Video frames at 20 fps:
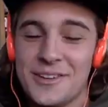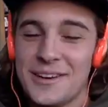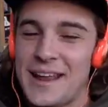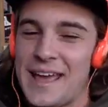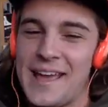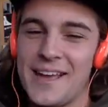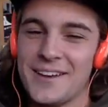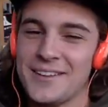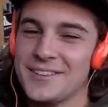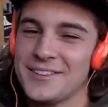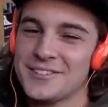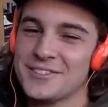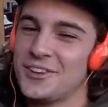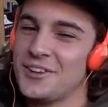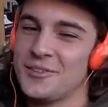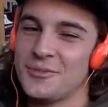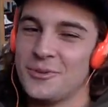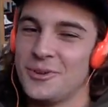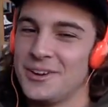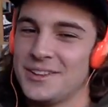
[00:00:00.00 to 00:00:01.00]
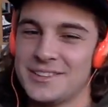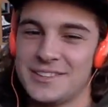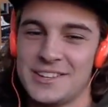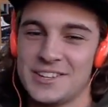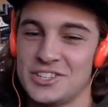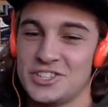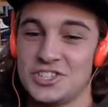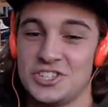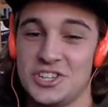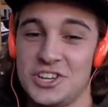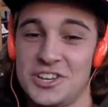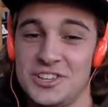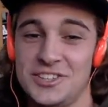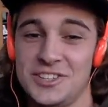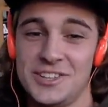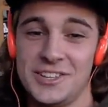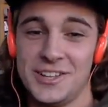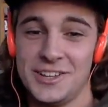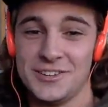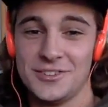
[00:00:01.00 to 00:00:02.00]
can hate on this all you want, say it's
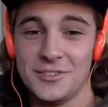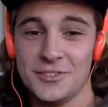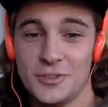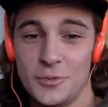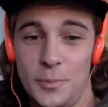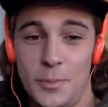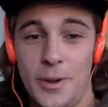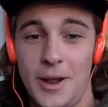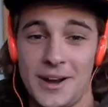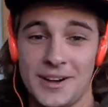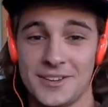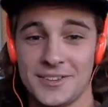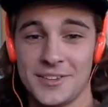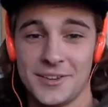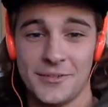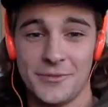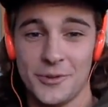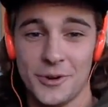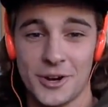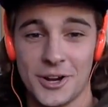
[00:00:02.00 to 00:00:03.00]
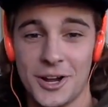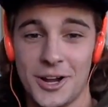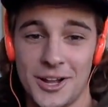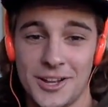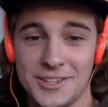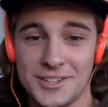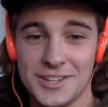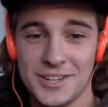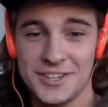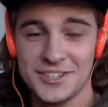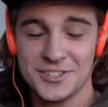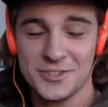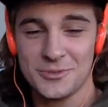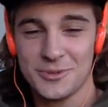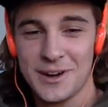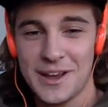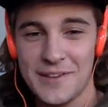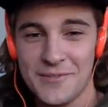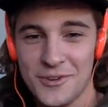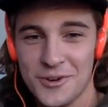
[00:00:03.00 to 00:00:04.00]
cheesy that dudes are practicing for a contest or
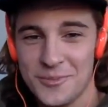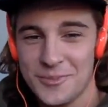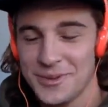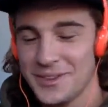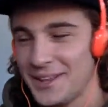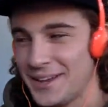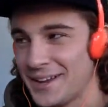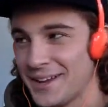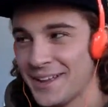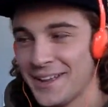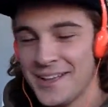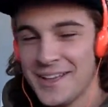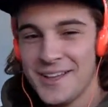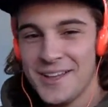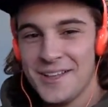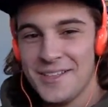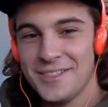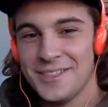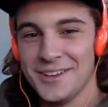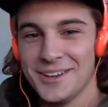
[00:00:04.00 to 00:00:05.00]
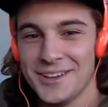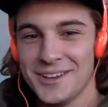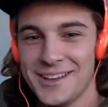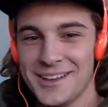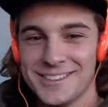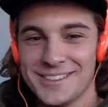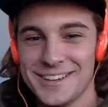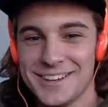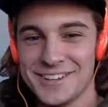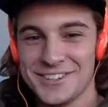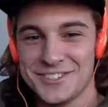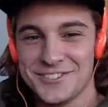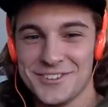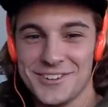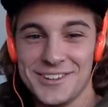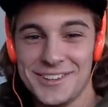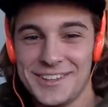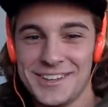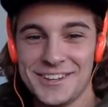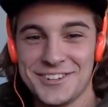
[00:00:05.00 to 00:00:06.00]
whatever, but like, it's like
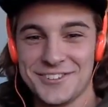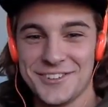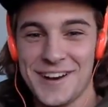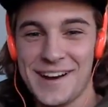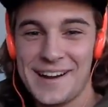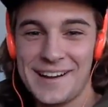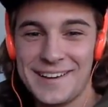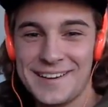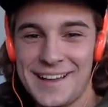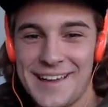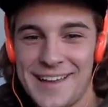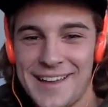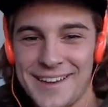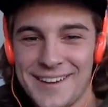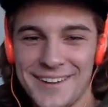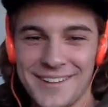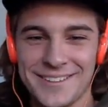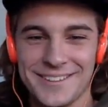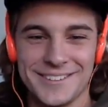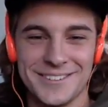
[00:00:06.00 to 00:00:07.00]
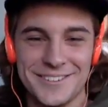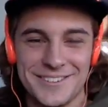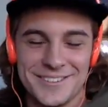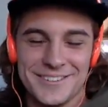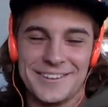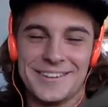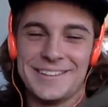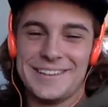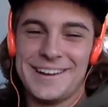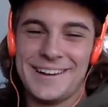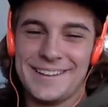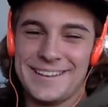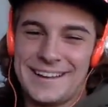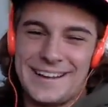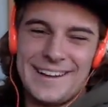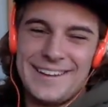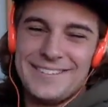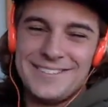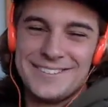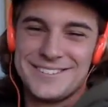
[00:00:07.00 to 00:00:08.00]
Street League training day and all those dudes are in there.
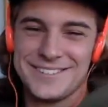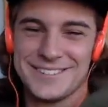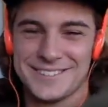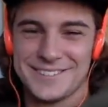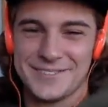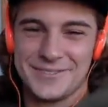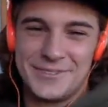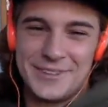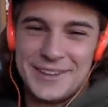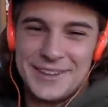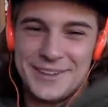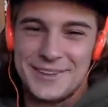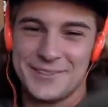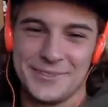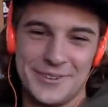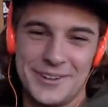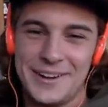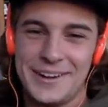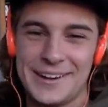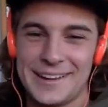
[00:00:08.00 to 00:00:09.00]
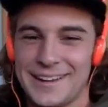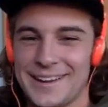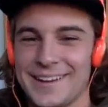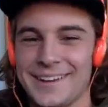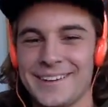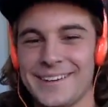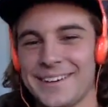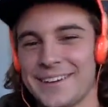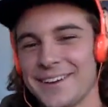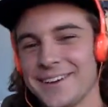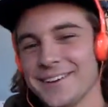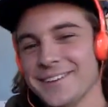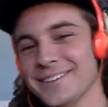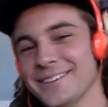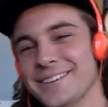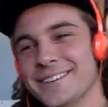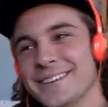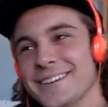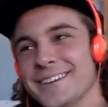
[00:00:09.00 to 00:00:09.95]
Like, it was just like funny. I don't know.